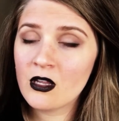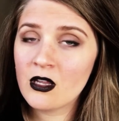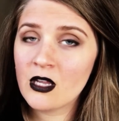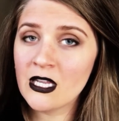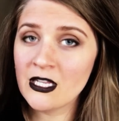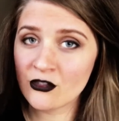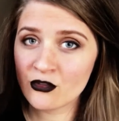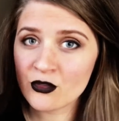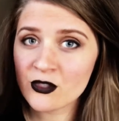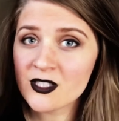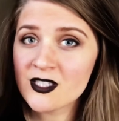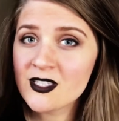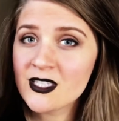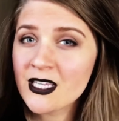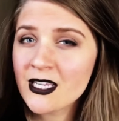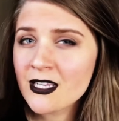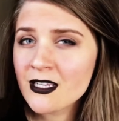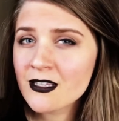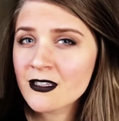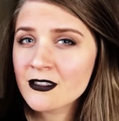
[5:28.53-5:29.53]

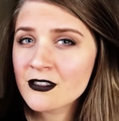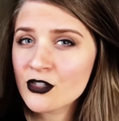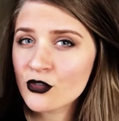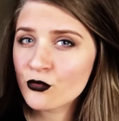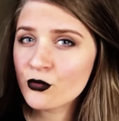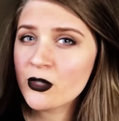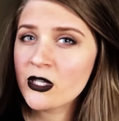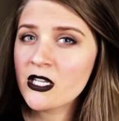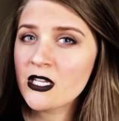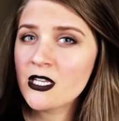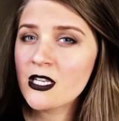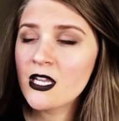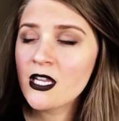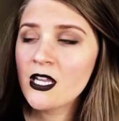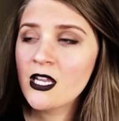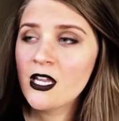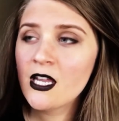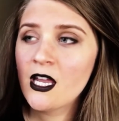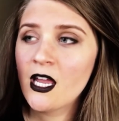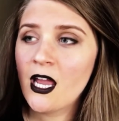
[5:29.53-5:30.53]
interesting to read,
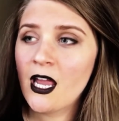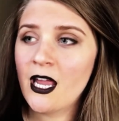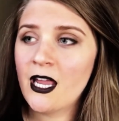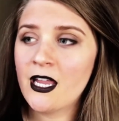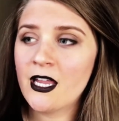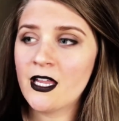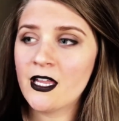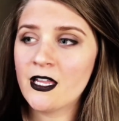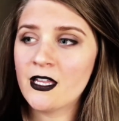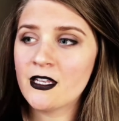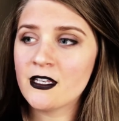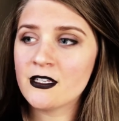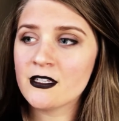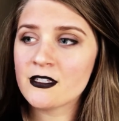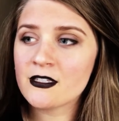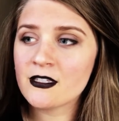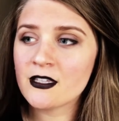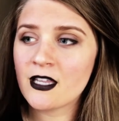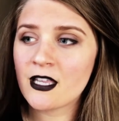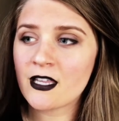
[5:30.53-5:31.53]

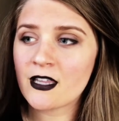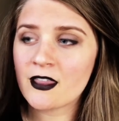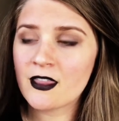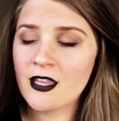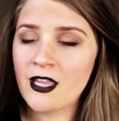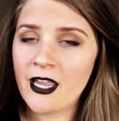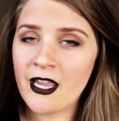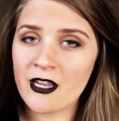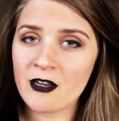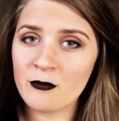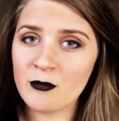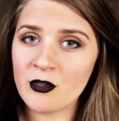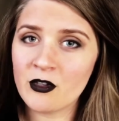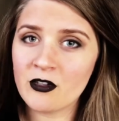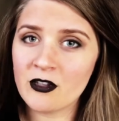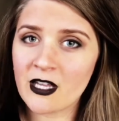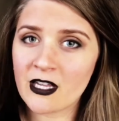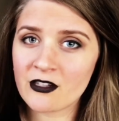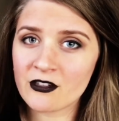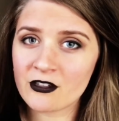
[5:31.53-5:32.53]
and like the
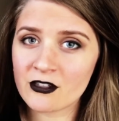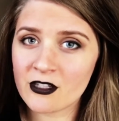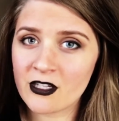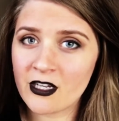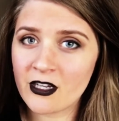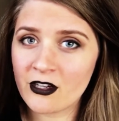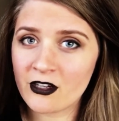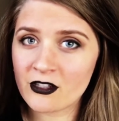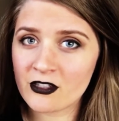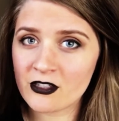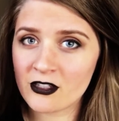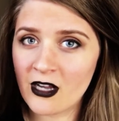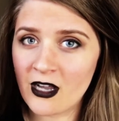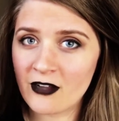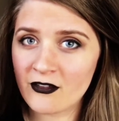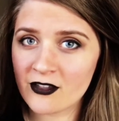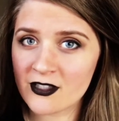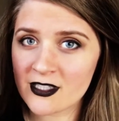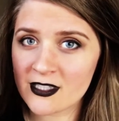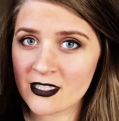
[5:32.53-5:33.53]
Hannibal Lecter character
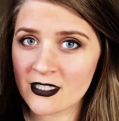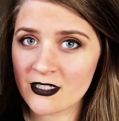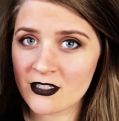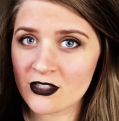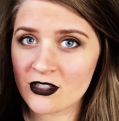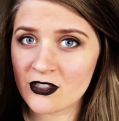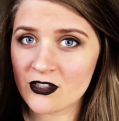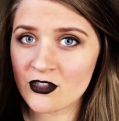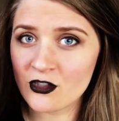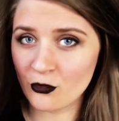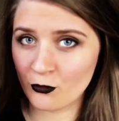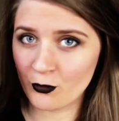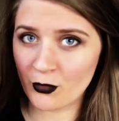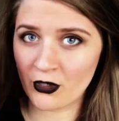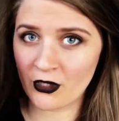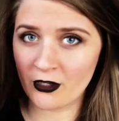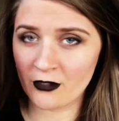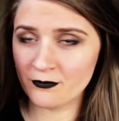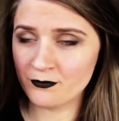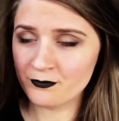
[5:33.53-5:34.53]
obviously is just
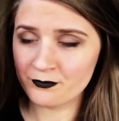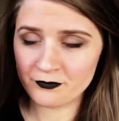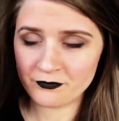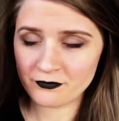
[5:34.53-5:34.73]
super